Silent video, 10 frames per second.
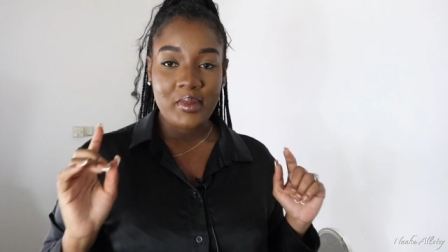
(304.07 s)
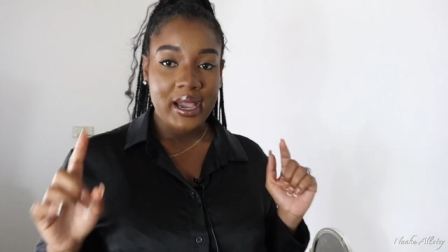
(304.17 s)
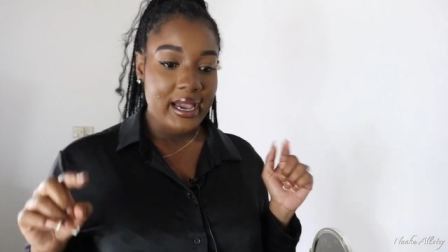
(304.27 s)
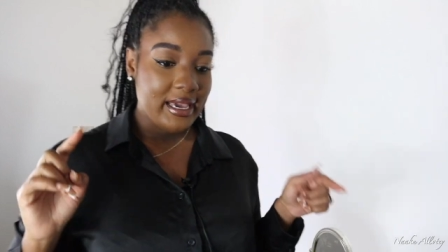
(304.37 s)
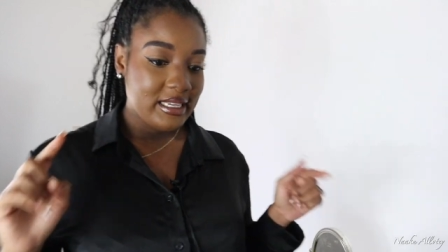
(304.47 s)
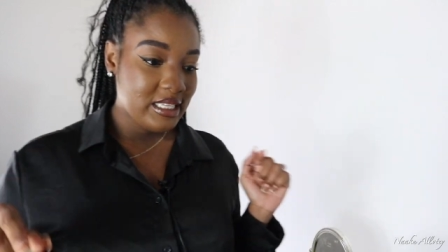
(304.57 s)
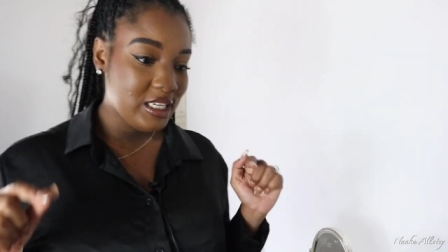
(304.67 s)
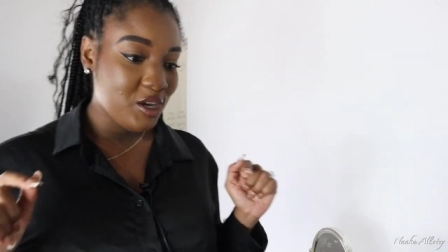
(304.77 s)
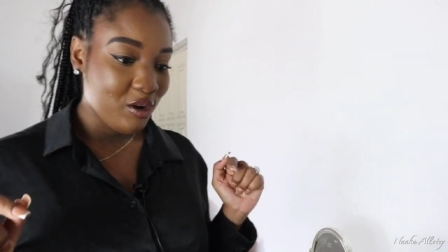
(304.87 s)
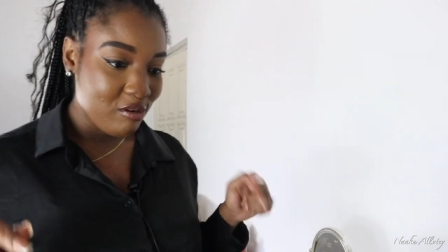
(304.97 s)
my
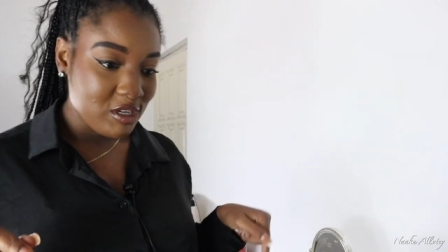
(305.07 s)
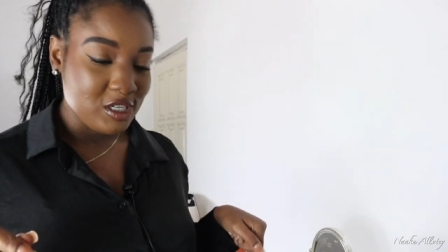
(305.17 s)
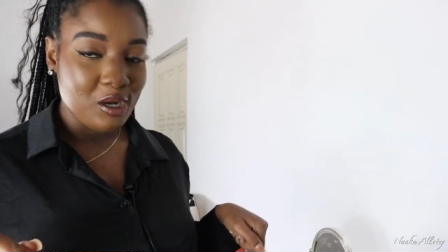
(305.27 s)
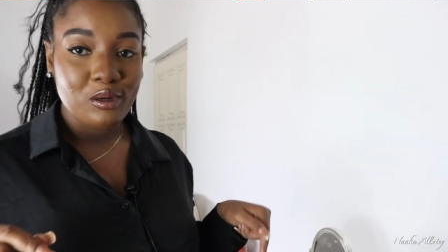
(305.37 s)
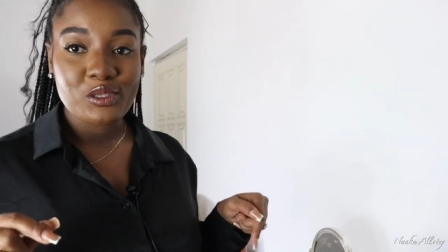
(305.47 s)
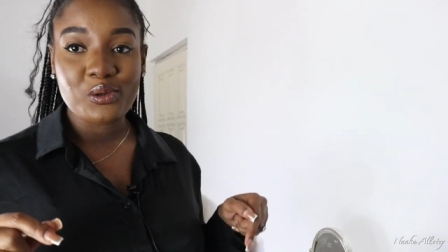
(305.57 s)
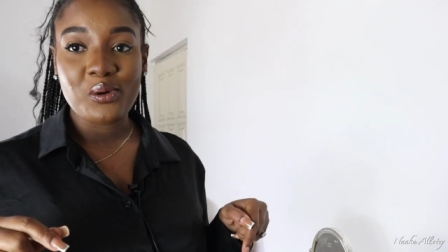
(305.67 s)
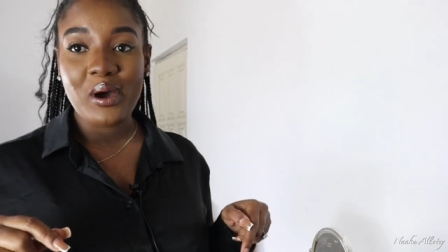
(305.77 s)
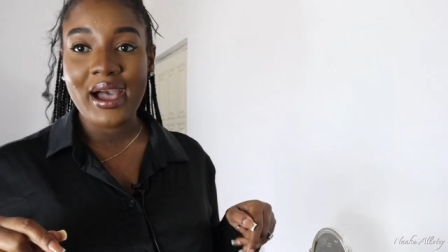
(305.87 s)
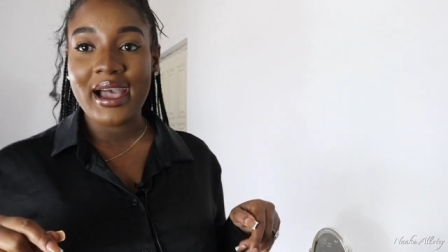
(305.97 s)
Sì Original,
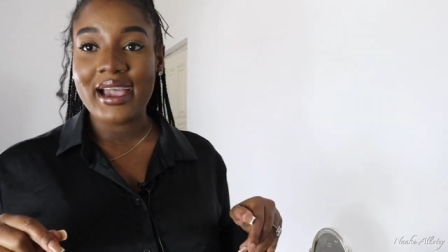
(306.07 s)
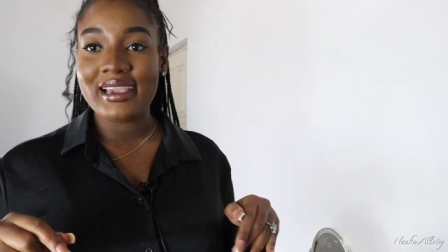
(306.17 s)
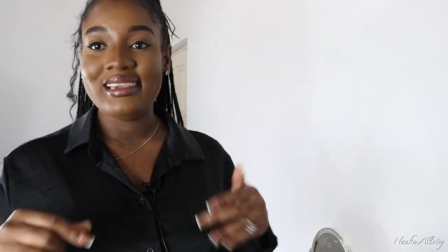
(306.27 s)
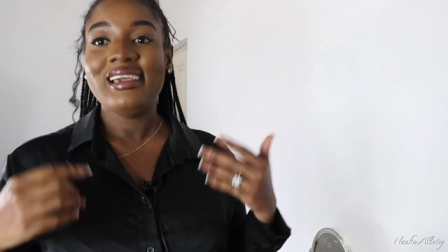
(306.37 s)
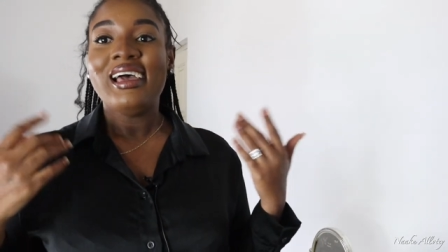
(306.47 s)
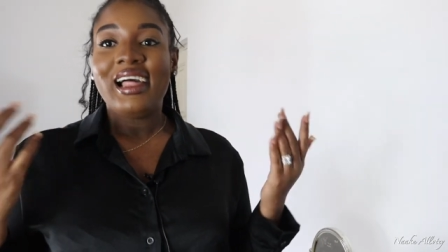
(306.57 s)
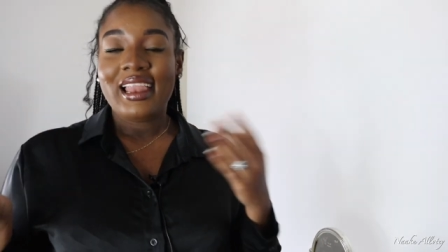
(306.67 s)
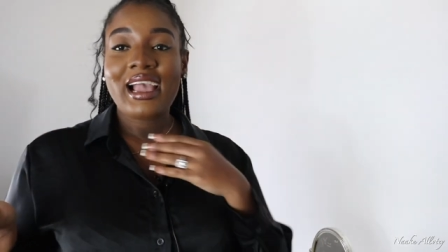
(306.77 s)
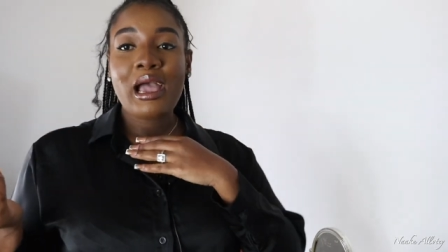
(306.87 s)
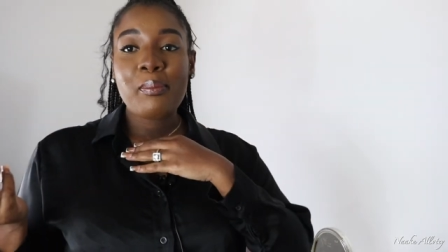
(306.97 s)
so I
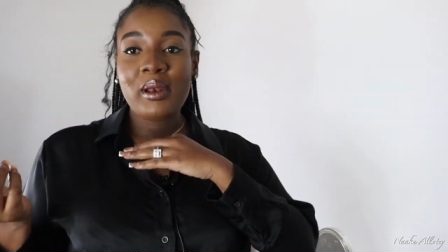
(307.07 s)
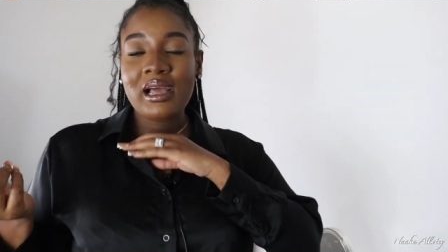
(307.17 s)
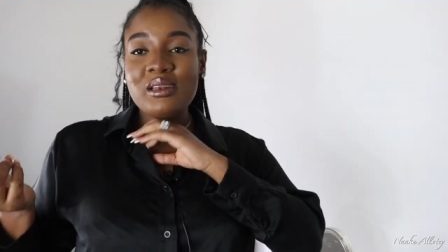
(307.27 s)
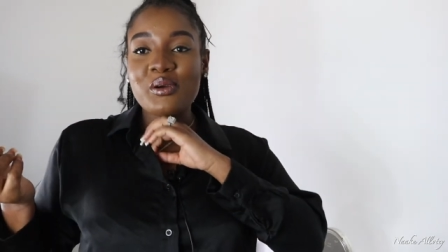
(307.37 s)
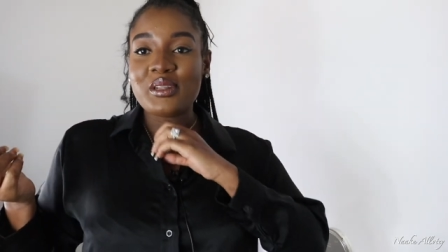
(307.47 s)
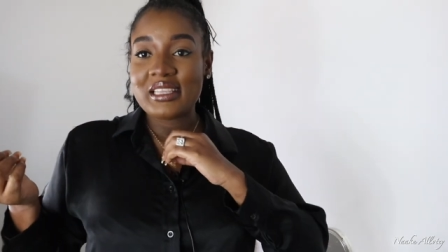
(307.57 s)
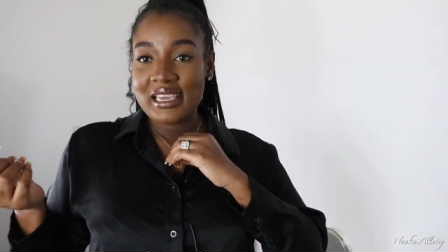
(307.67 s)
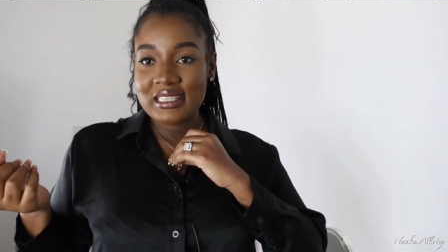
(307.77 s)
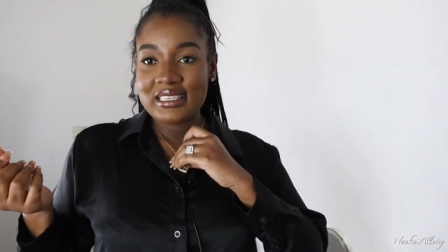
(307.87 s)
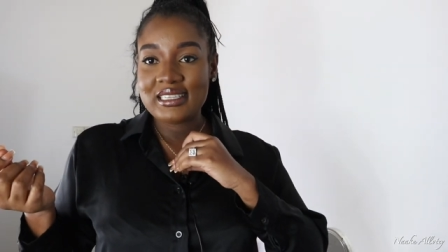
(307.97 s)
planned on
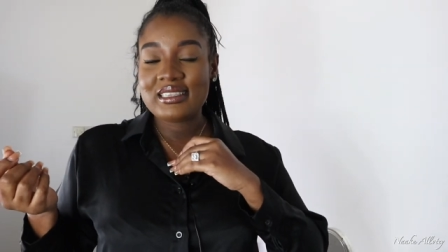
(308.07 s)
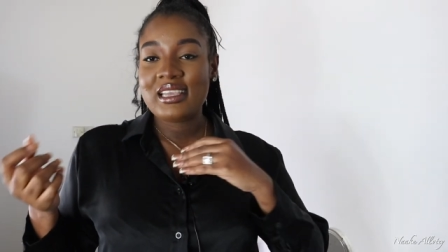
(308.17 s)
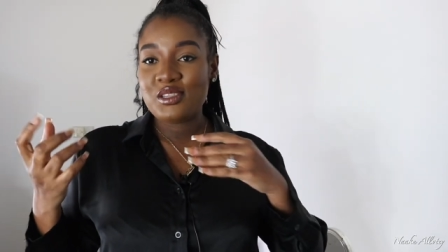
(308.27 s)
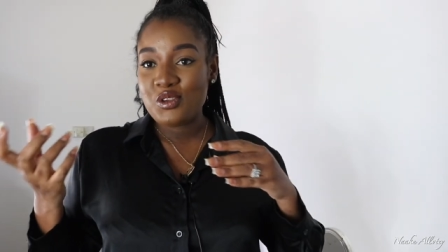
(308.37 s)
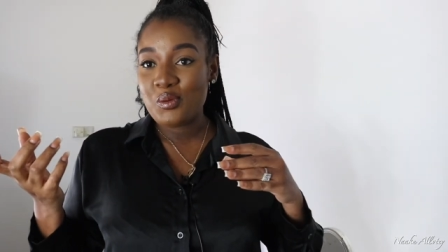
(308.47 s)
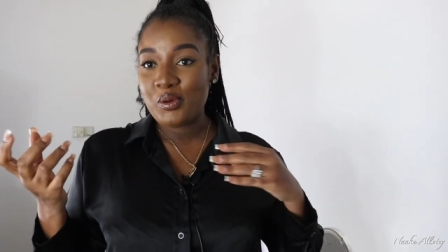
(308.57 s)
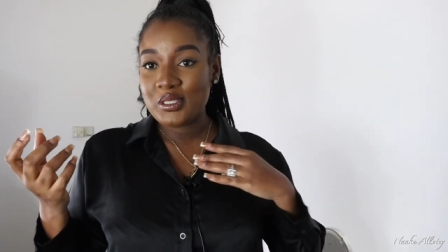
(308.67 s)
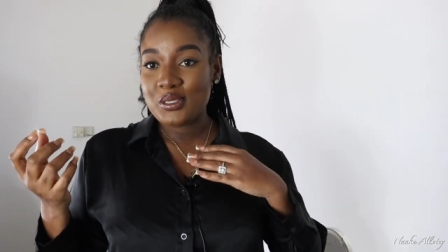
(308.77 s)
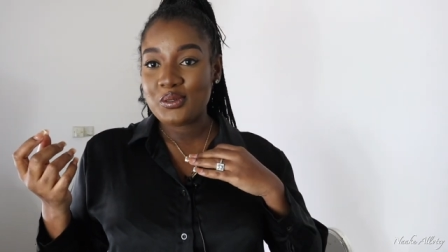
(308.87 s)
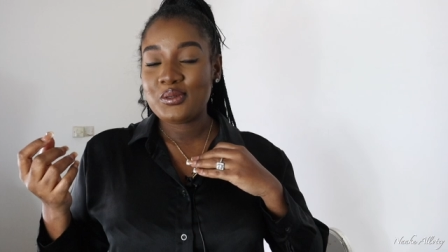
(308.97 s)
getting a new
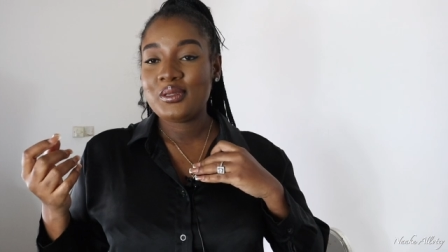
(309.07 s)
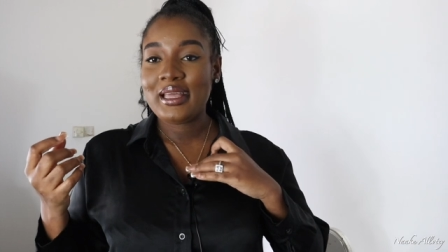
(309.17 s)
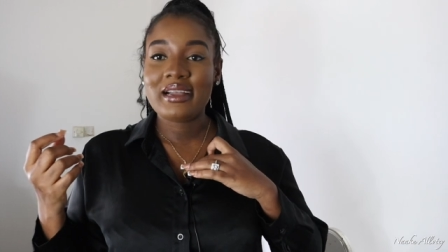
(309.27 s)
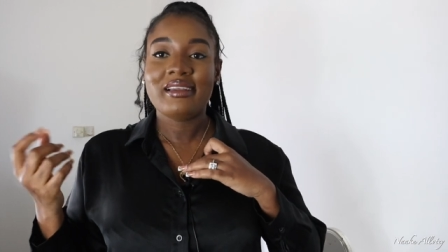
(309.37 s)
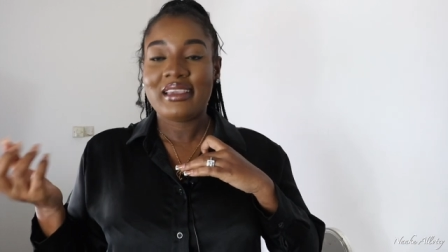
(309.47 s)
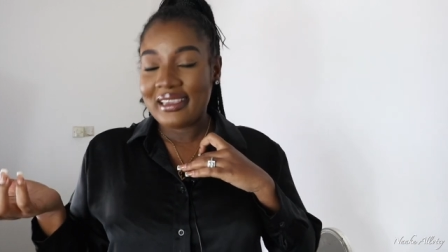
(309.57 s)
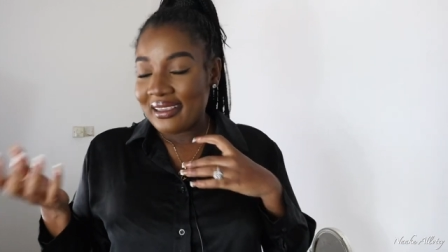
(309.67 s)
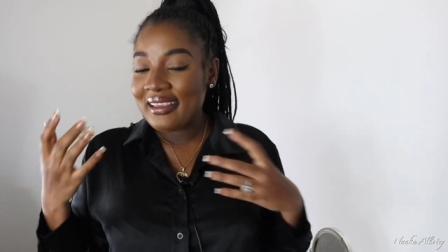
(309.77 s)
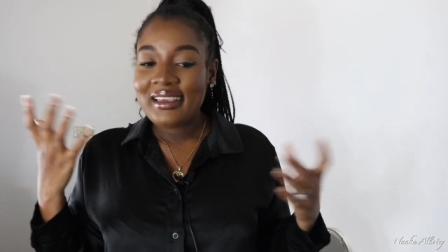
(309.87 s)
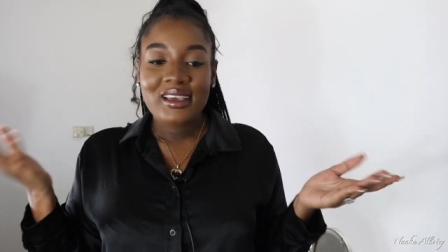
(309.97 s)
bottle like
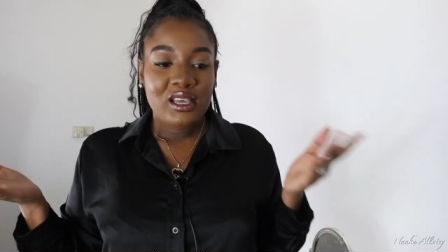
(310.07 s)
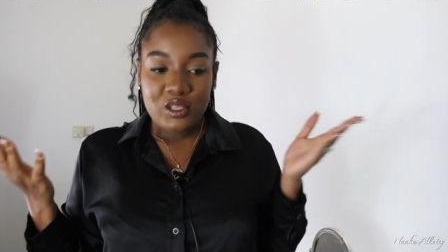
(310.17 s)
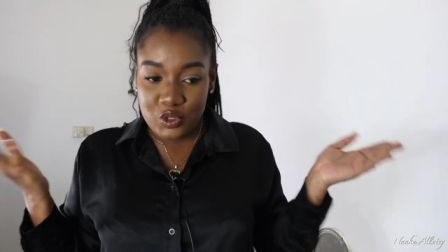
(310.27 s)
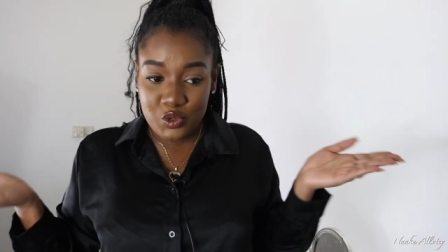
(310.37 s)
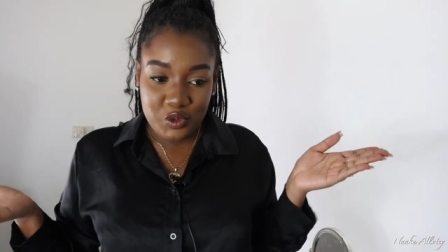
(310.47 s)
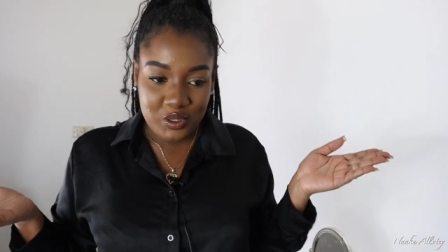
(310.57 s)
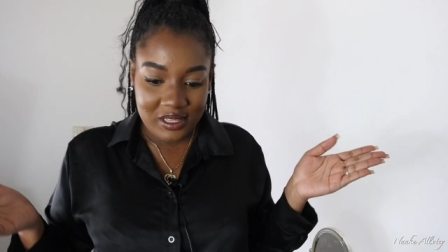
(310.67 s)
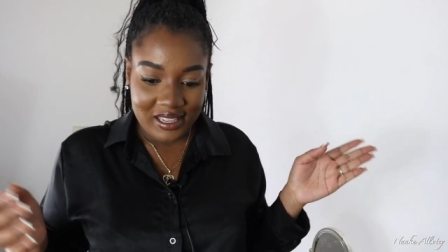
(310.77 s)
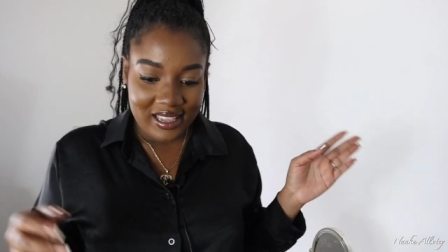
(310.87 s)
soon,